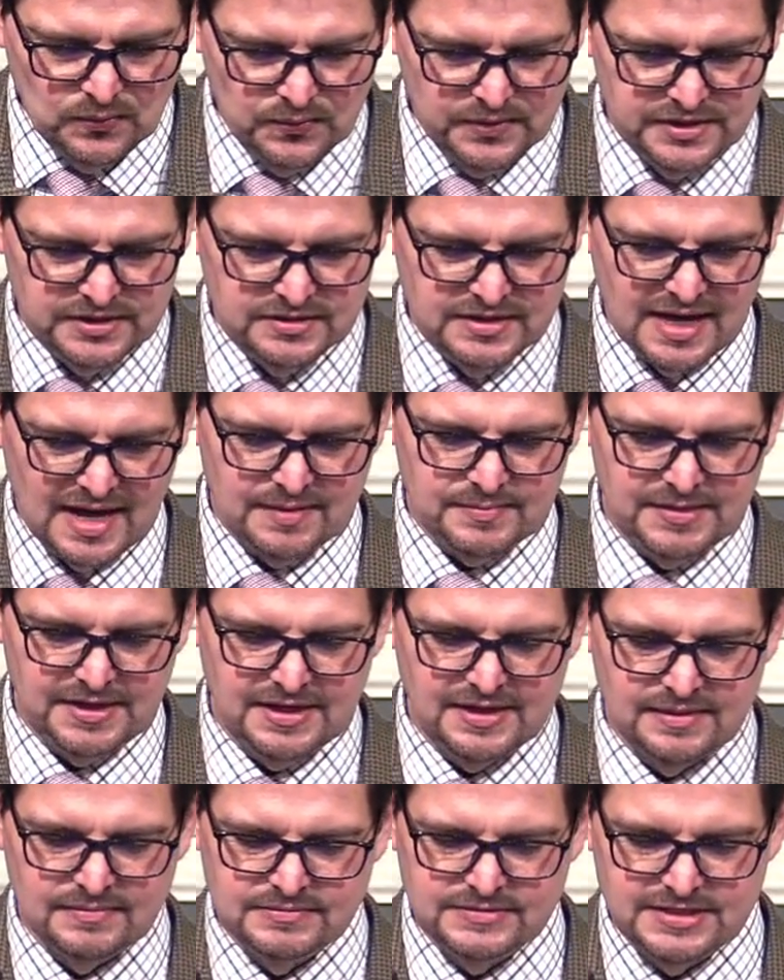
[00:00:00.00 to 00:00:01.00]
we do not
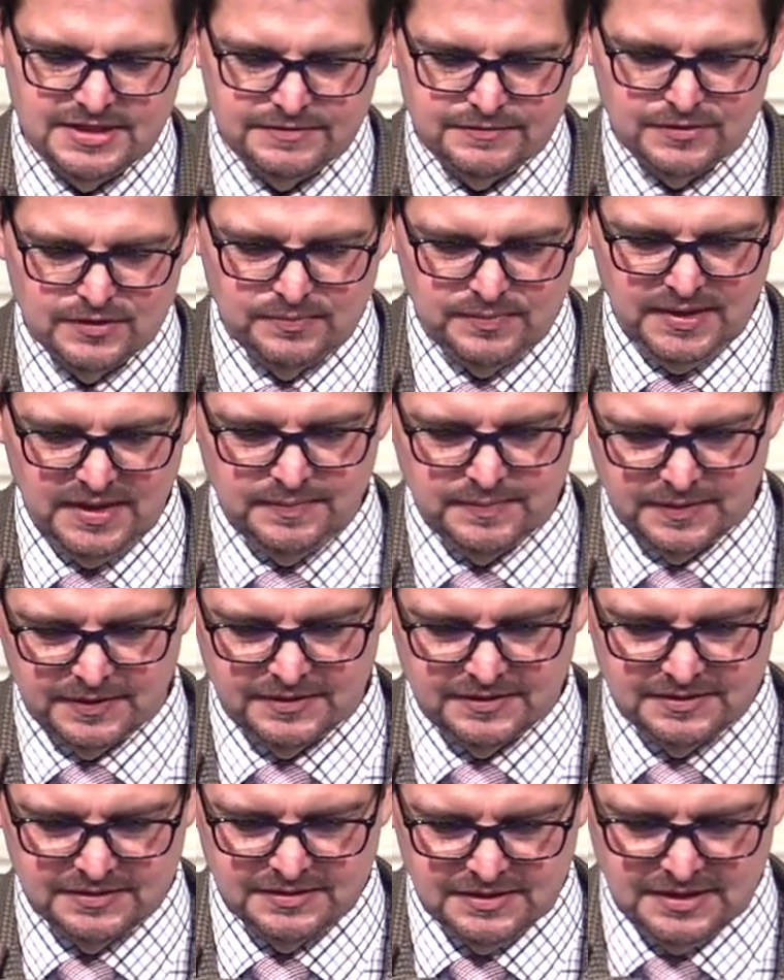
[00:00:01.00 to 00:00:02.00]
become different
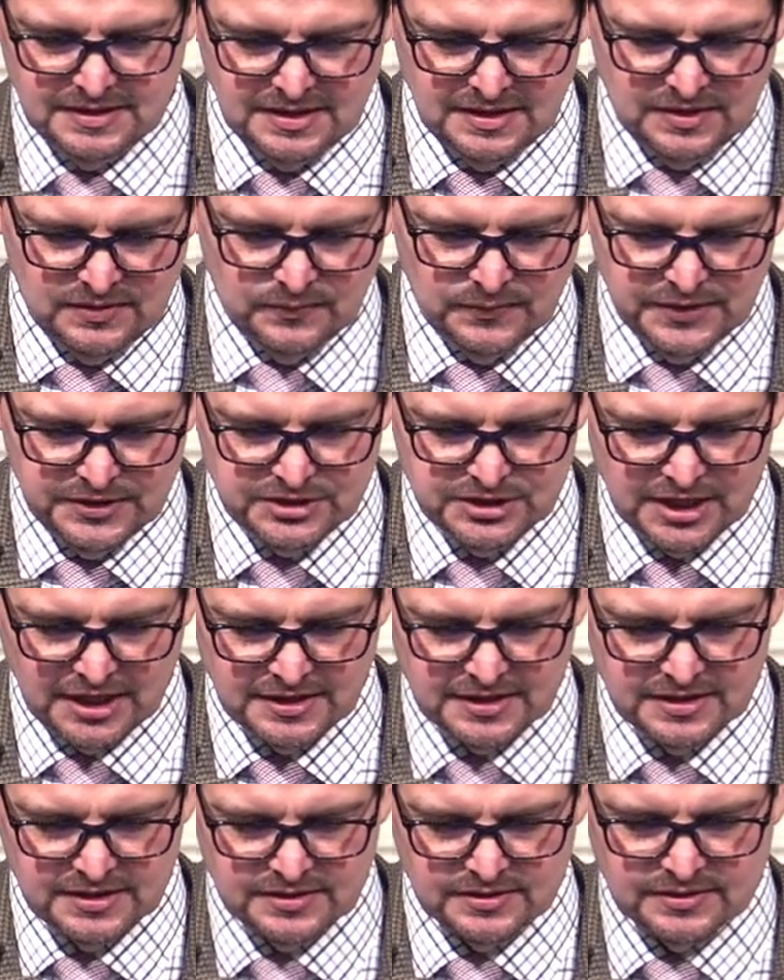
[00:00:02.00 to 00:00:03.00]
people. We
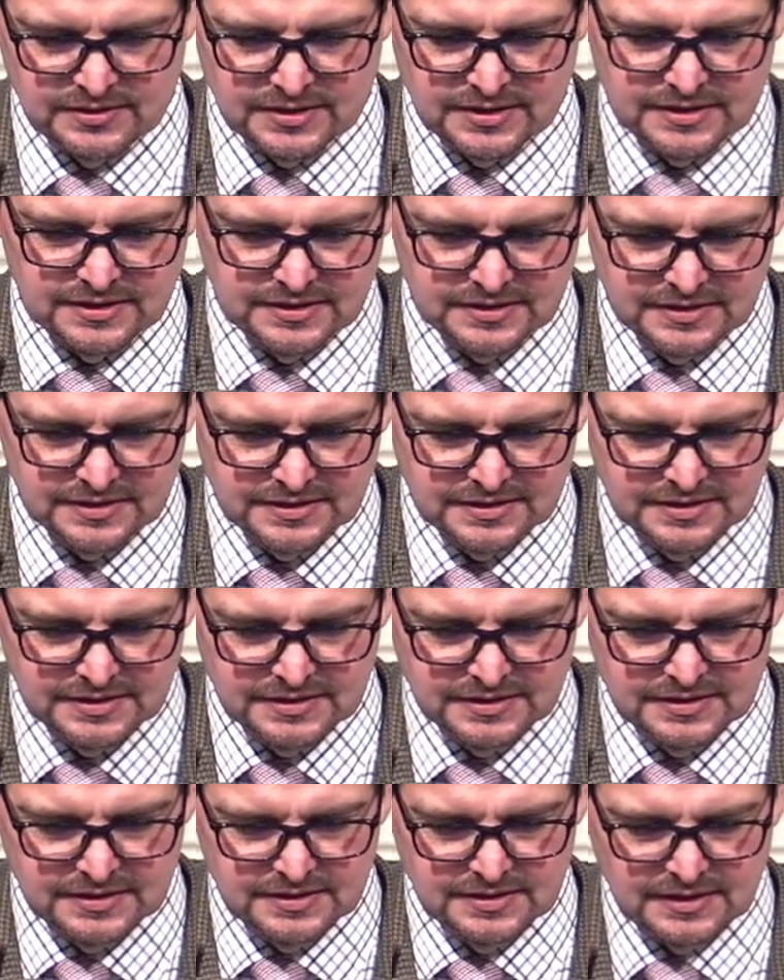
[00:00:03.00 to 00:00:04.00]
shut the door.
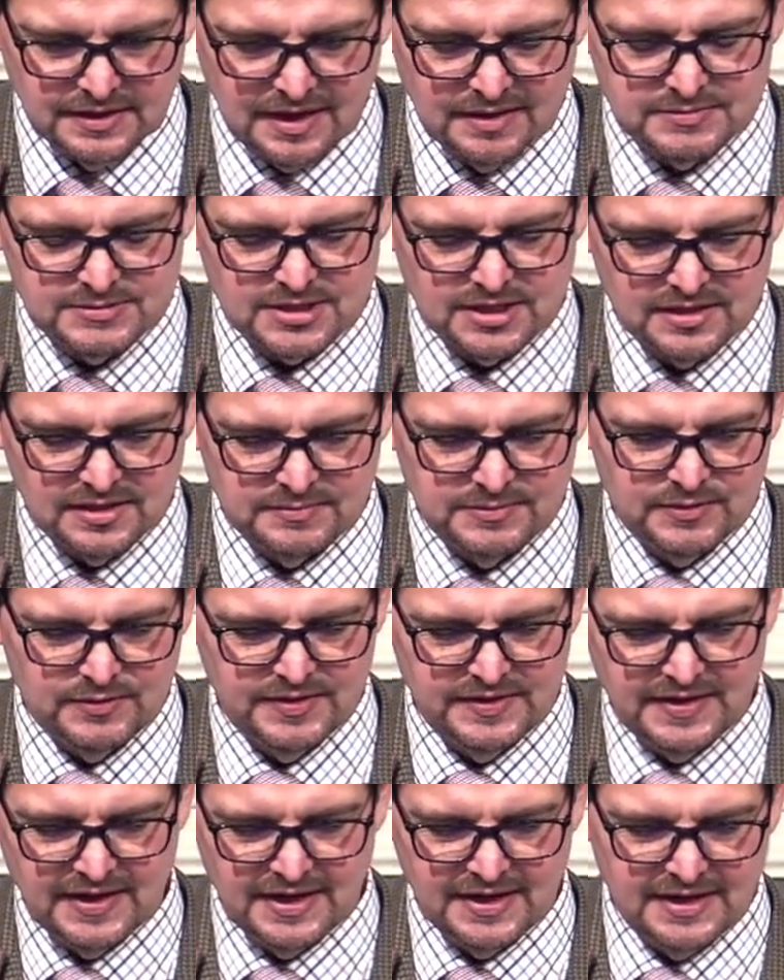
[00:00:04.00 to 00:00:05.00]
I'm sorry, let me
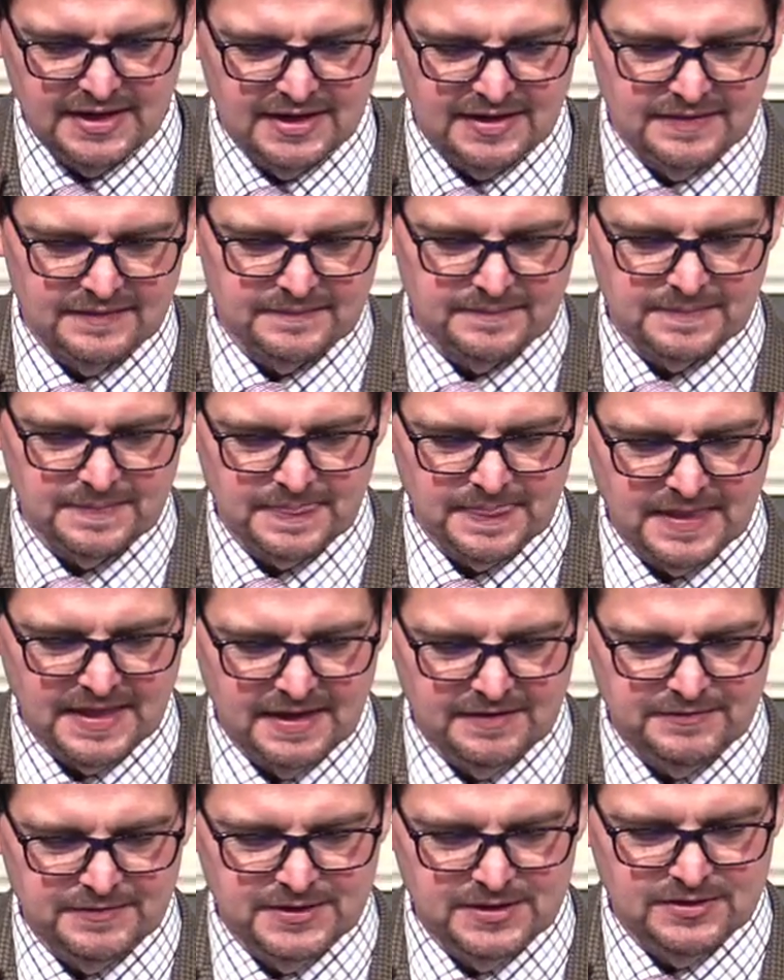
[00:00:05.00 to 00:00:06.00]
read that again.
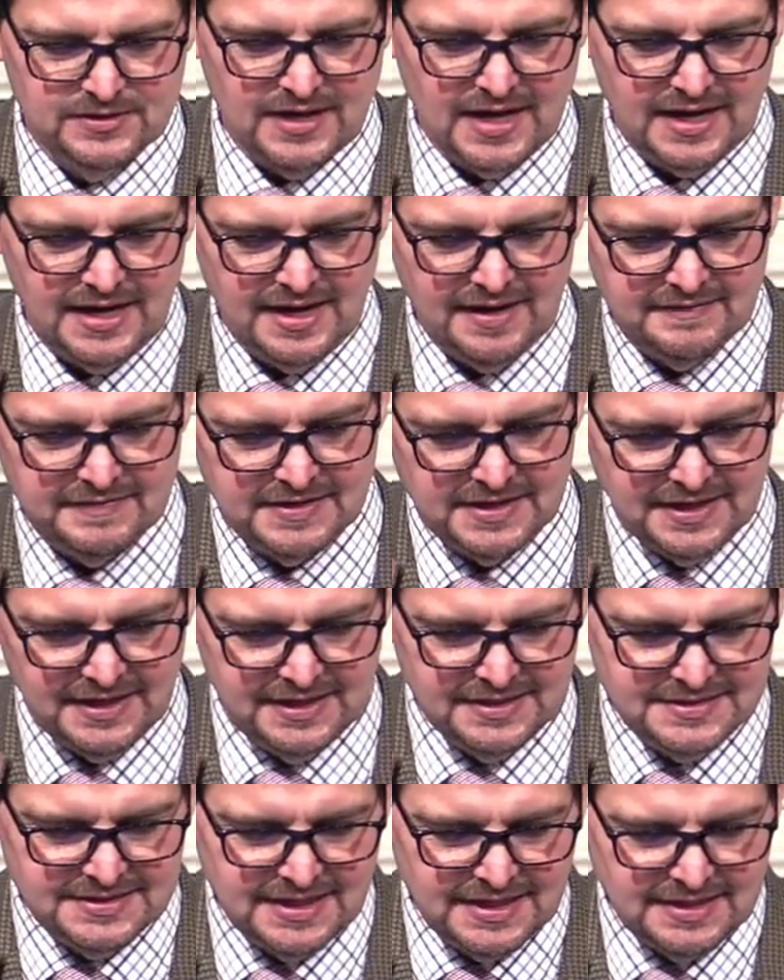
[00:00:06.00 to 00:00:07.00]
If we do not have an
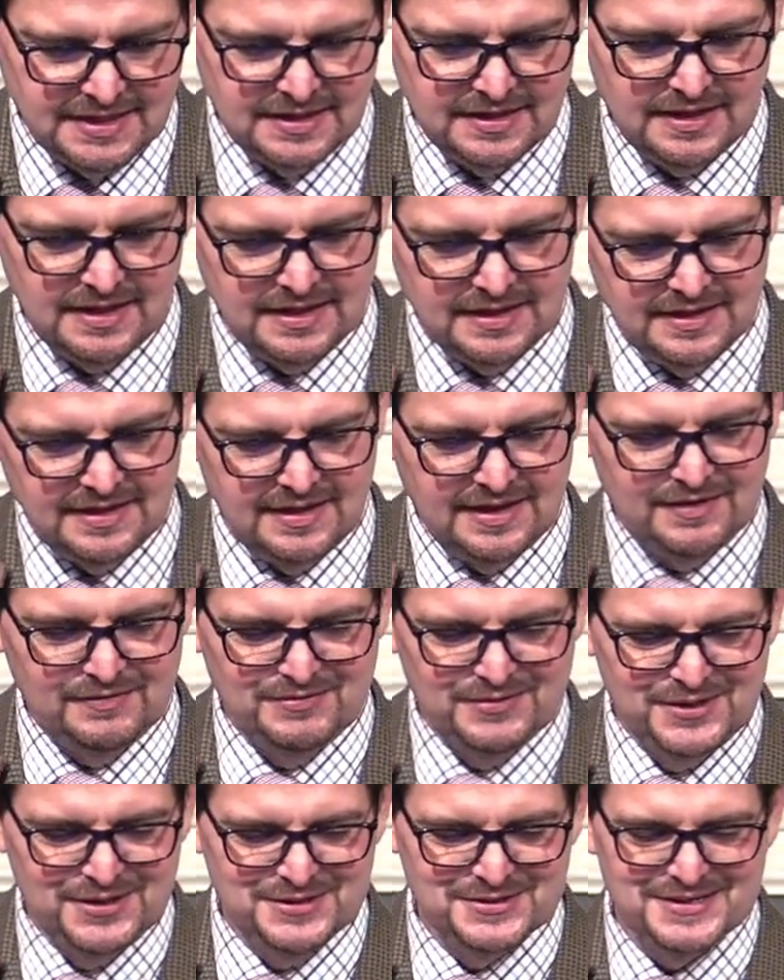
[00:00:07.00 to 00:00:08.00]
intent,
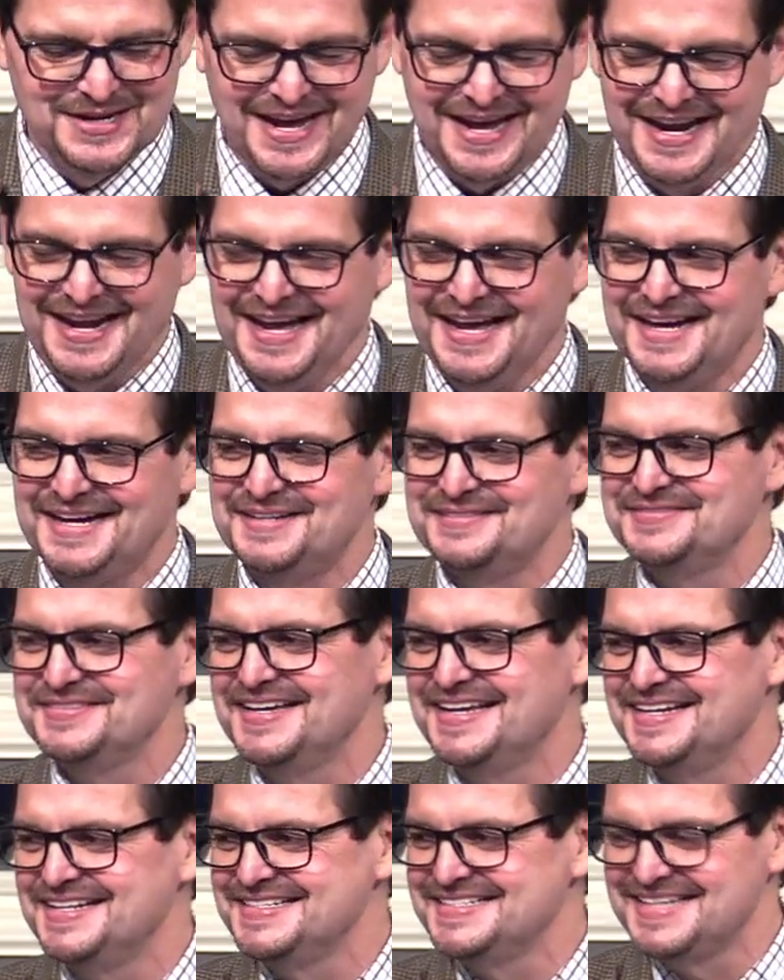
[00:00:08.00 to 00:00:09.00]
if we do not
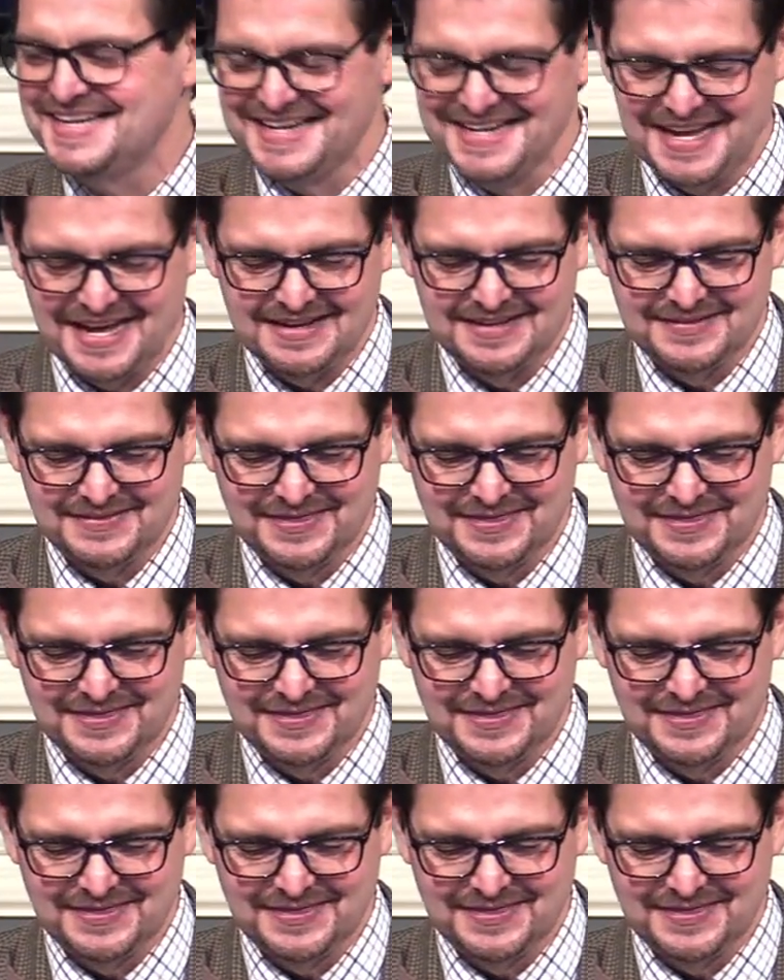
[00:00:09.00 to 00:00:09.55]
have an intent,